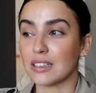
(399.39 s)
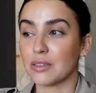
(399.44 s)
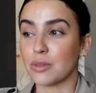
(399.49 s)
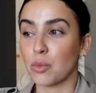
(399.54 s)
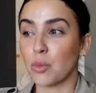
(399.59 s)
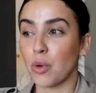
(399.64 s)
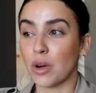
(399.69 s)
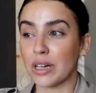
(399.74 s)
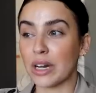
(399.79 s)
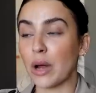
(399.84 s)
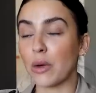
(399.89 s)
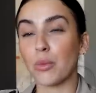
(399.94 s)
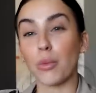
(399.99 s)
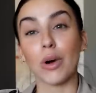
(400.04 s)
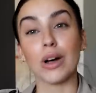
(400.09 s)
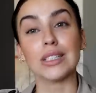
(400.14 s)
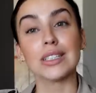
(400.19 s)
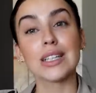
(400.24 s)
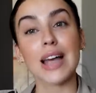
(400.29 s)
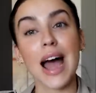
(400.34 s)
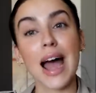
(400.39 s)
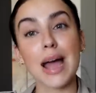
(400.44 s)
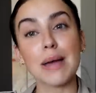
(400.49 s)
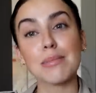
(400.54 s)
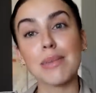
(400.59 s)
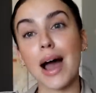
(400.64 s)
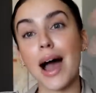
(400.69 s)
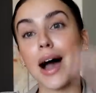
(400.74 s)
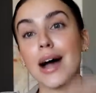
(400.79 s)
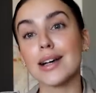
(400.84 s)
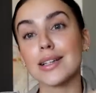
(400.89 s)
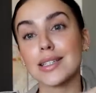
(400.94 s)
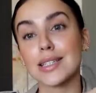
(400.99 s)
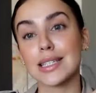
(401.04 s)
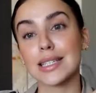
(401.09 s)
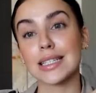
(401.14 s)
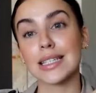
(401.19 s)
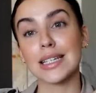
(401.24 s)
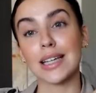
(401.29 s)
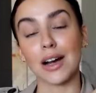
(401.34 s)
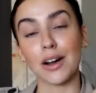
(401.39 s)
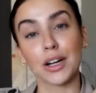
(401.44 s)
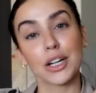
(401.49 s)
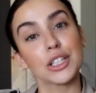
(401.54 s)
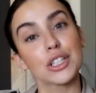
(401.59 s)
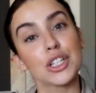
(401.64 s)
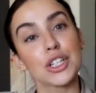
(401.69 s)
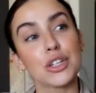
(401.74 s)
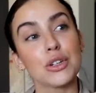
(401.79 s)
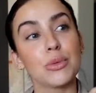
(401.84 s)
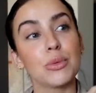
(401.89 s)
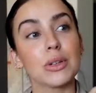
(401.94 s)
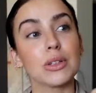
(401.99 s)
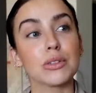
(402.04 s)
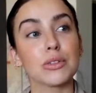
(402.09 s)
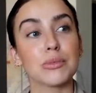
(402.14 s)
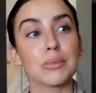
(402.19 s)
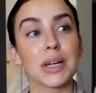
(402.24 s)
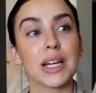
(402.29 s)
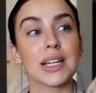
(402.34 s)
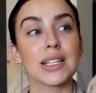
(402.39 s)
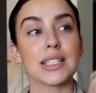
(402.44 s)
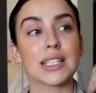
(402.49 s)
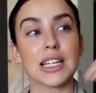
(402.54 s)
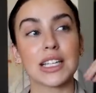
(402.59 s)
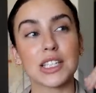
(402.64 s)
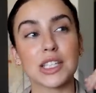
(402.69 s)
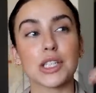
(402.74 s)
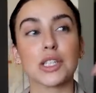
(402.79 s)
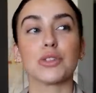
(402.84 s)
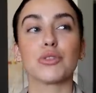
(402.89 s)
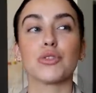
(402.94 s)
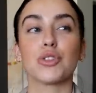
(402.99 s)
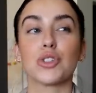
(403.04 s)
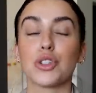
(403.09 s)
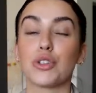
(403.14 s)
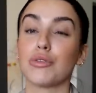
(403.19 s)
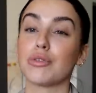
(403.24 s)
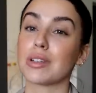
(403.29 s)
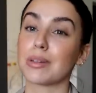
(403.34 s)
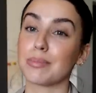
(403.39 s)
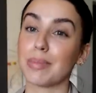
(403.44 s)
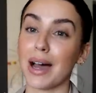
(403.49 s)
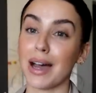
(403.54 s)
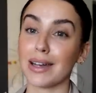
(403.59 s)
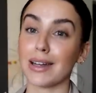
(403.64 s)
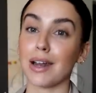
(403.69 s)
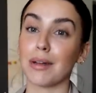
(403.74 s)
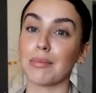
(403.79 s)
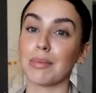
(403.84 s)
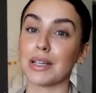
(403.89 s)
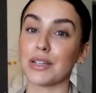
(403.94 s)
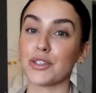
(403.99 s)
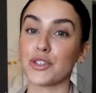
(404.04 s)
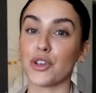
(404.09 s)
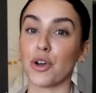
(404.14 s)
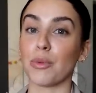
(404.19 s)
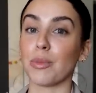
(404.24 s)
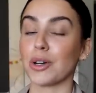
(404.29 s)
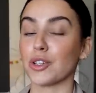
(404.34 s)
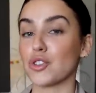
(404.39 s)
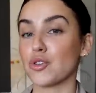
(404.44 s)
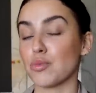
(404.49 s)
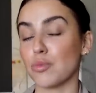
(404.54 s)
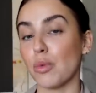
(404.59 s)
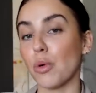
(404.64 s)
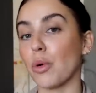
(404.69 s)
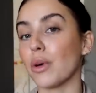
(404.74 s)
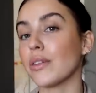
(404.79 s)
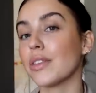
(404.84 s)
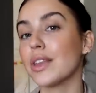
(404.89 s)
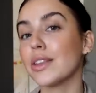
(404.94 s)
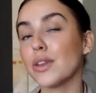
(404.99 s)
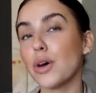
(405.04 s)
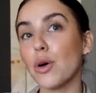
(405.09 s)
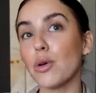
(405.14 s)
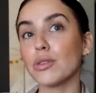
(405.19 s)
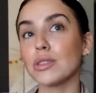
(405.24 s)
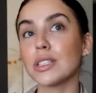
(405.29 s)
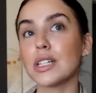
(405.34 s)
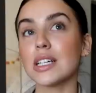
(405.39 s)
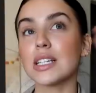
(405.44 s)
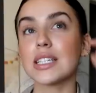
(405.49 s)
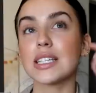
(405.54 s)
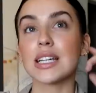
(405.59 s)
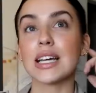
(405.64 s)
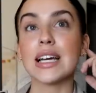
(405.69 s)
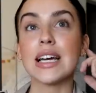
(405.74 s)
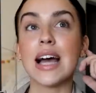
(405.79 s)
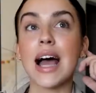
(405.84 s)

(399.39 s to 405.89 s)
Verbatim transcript: one-on-one -on -one time as the younger two will because they still do depend on me so much more than the oldest